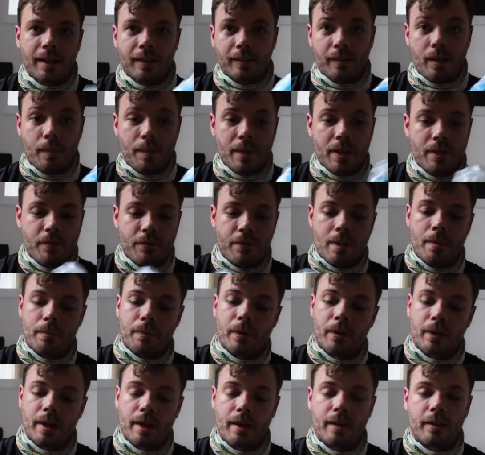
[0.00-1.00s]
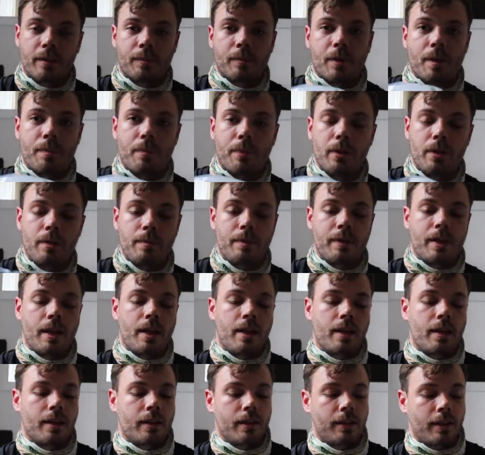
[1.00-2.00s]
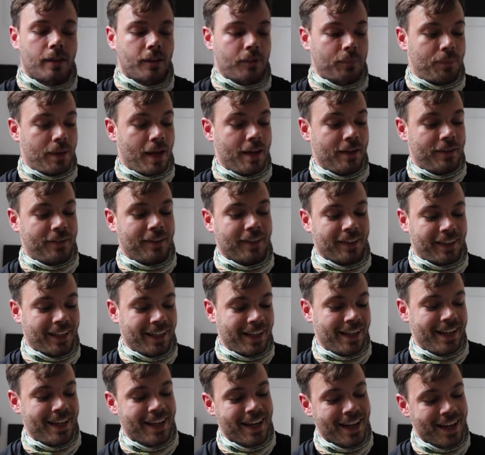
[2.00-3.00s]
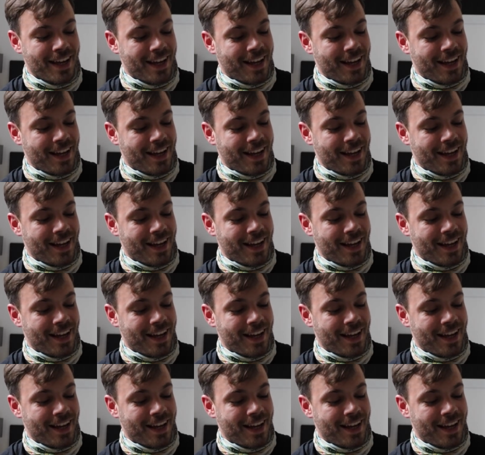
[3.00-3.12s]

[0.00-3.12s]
Next up in the front pocket is my poop kit, and that's basically